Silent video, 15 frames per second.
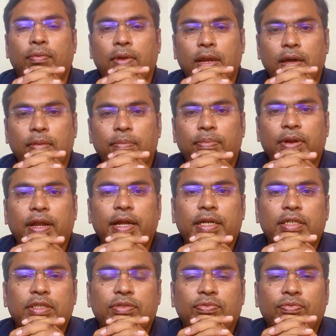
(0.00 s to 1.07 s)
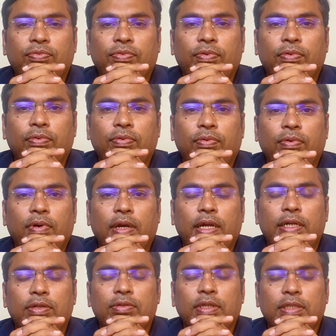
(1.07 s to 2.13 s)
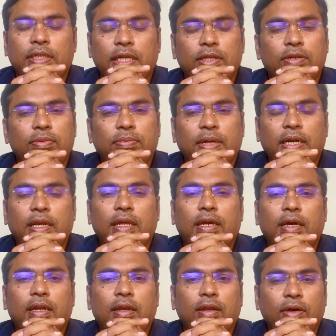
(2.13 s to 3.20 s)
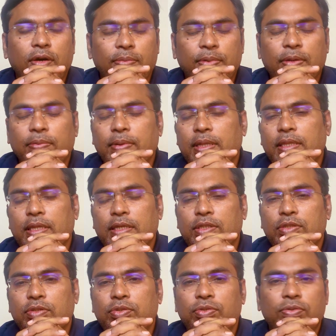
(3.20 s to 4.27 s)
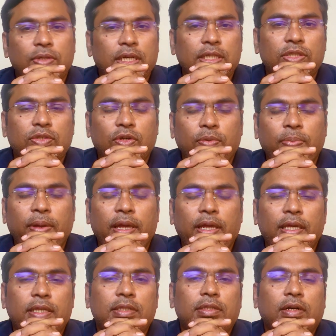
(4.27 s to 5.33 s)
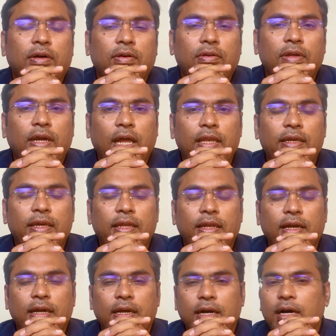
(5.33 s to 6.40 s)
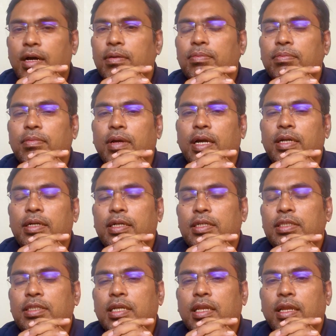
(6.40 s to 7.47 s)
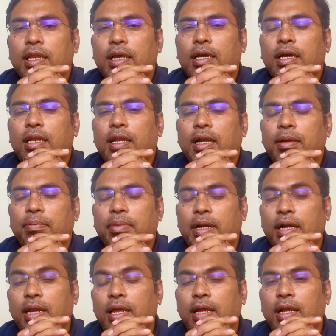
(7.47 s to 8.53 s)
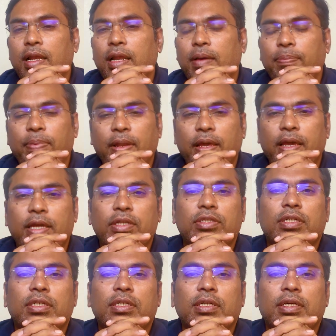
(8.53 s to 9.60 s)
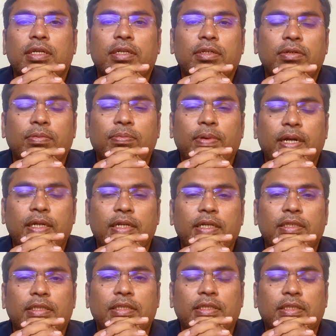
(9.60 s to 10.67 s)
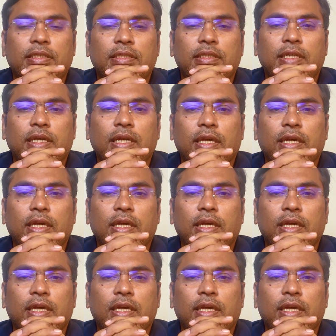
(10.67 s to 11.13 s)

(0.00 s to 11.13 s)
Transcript: Welcome friends into the Genuine Practical Homoeopathy. So today's topic is on CALCAREA CARB and its clinical and practical application in your practice.